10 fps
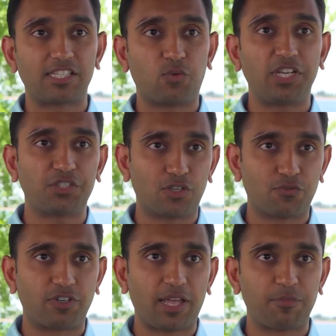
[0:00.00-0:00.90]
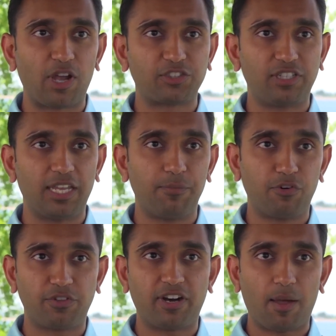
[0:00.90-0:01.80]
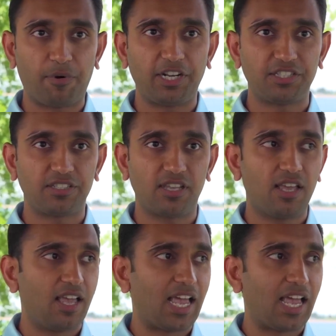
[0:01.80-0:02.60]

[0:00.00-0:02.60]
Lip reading: as a resource for them to actually improve their operations